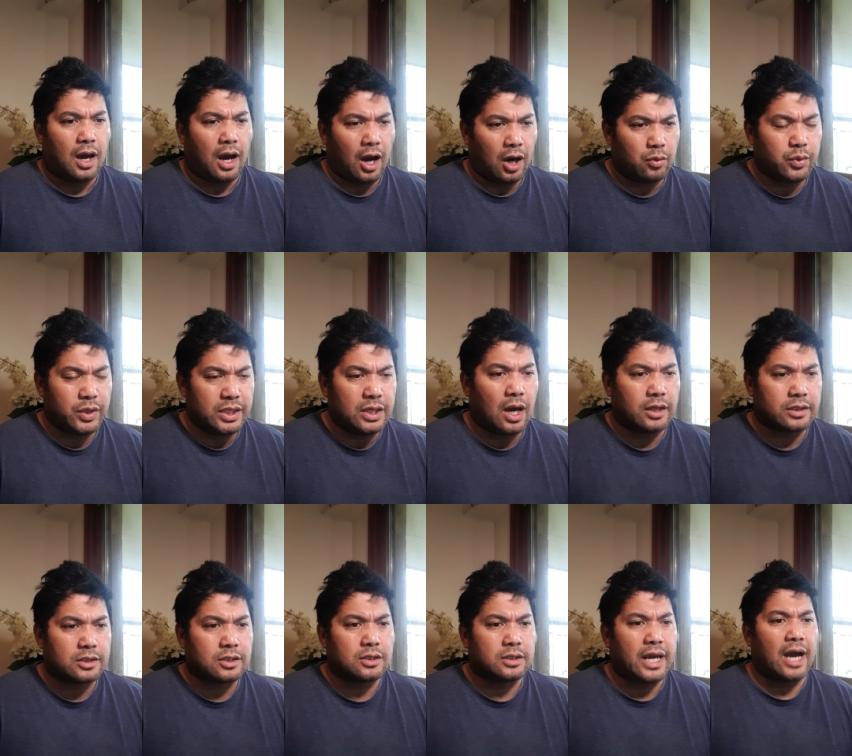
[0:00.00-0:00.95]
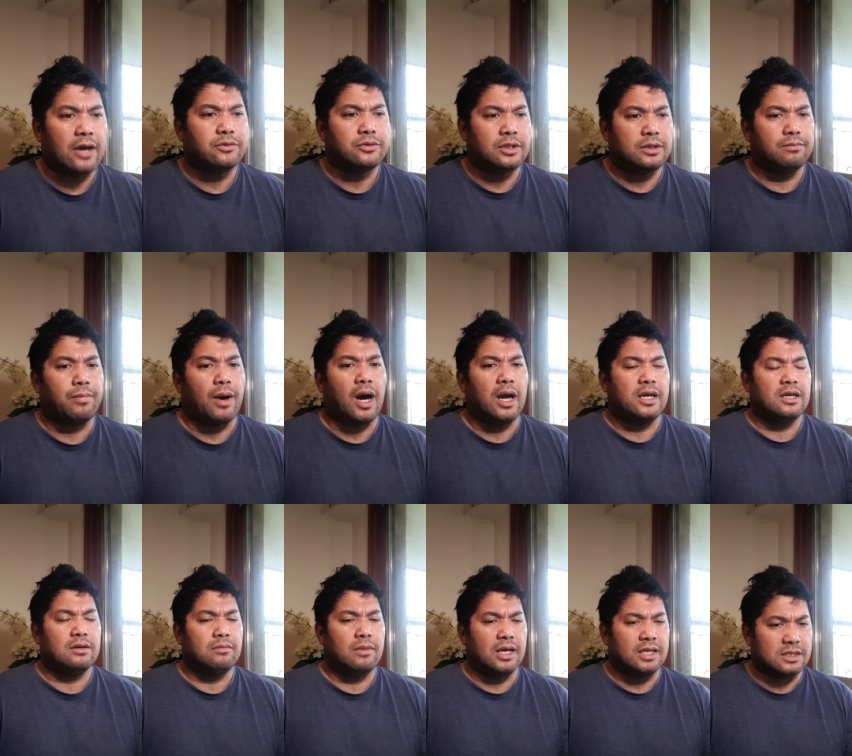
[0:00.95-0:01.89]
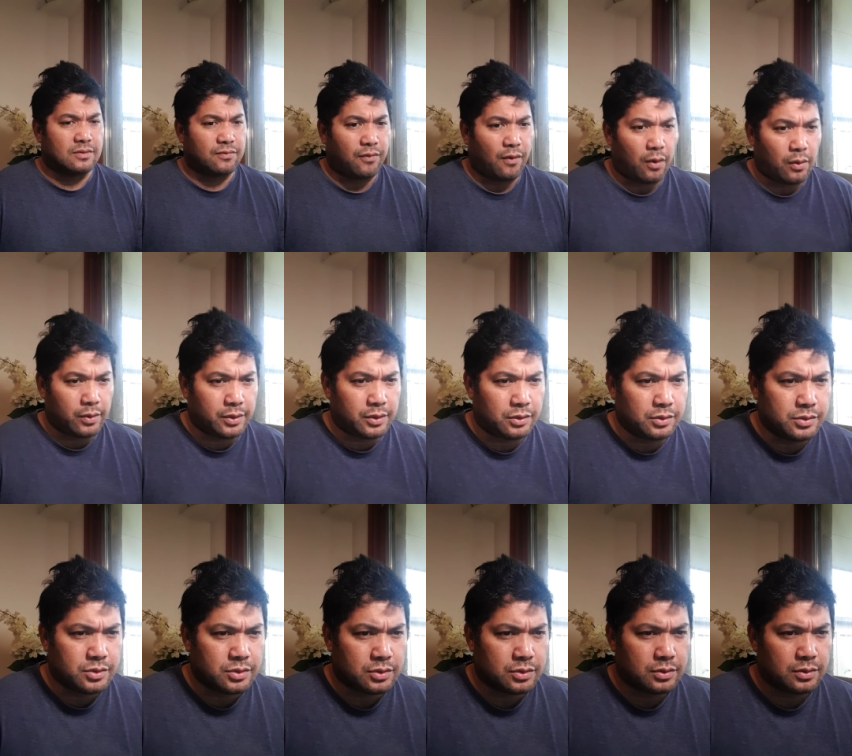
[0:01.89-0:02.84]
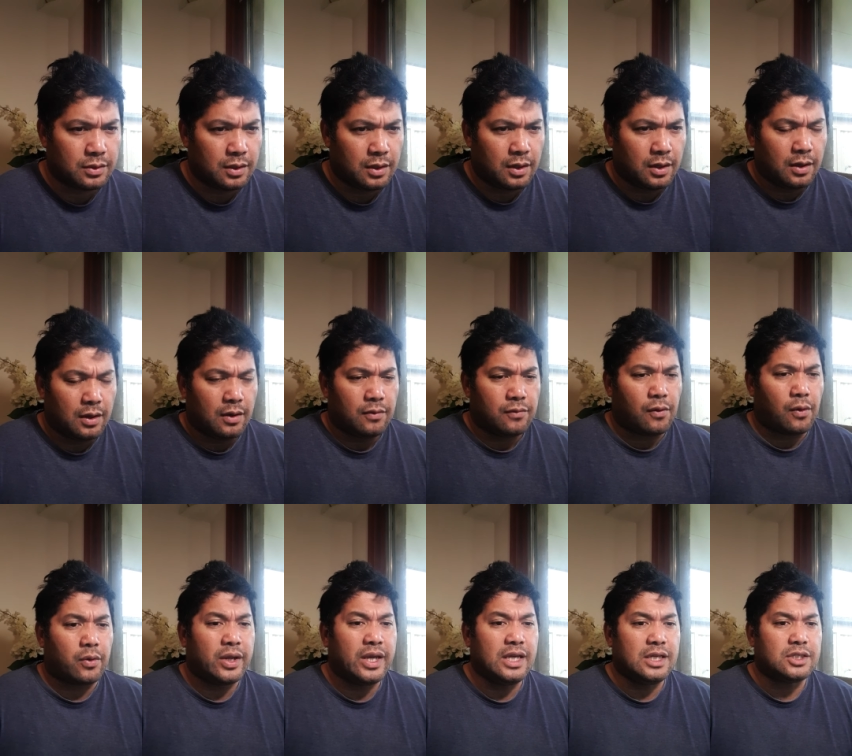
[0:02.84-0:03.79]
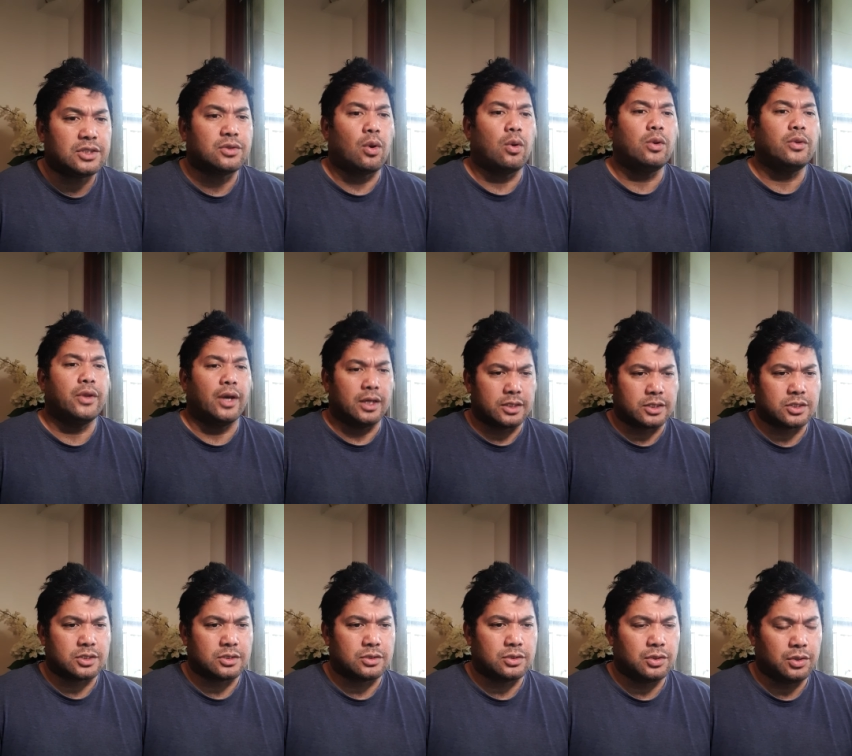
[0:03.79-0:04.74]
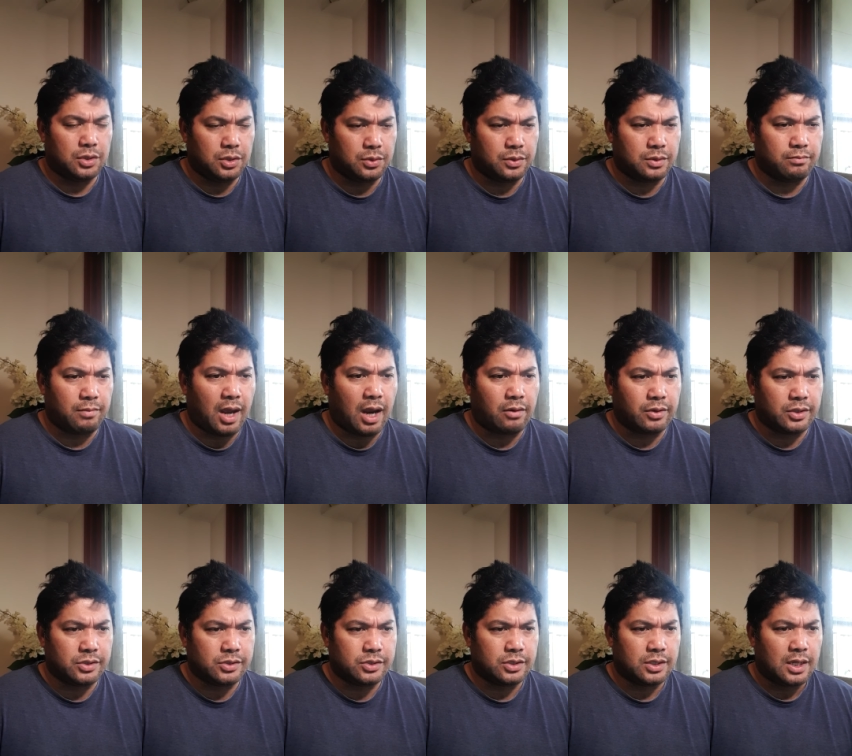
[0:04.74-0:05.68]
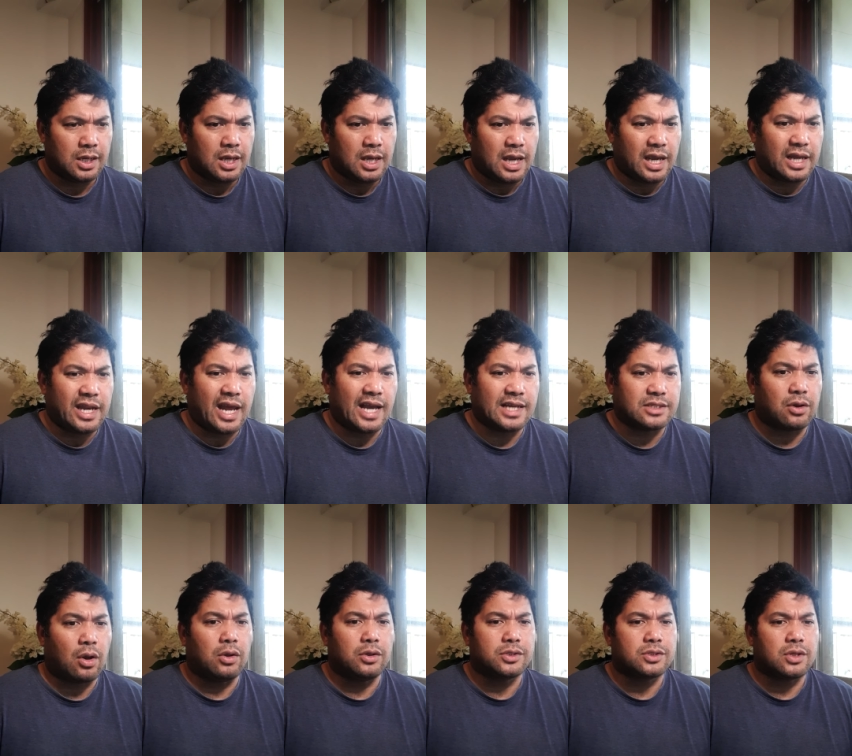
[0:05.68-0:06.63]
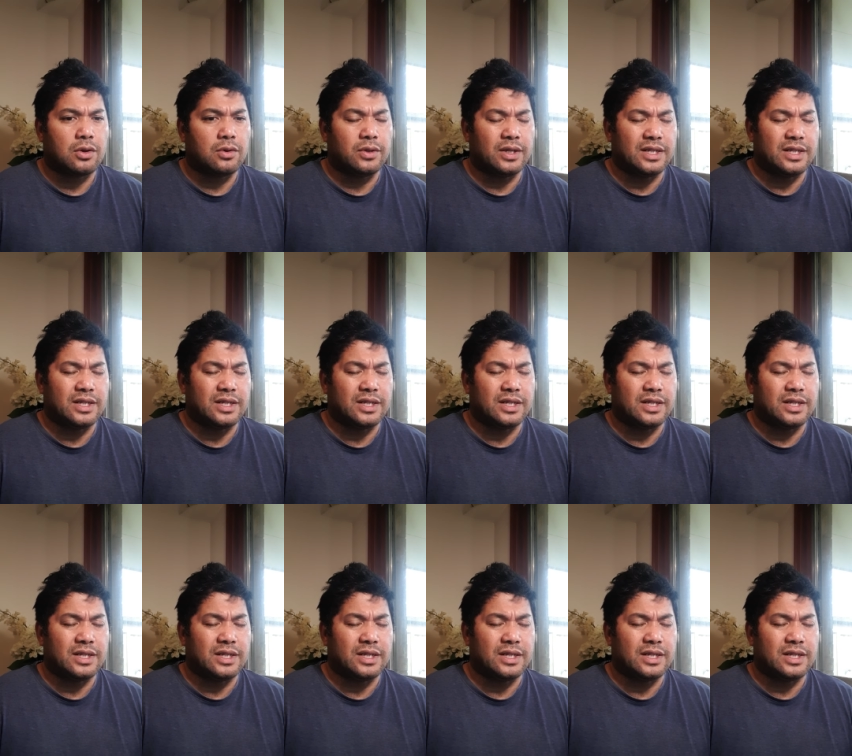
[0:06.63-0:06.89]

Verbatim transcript: Are we not counted by him as foreigners? For he sold us to you in marriage, and has also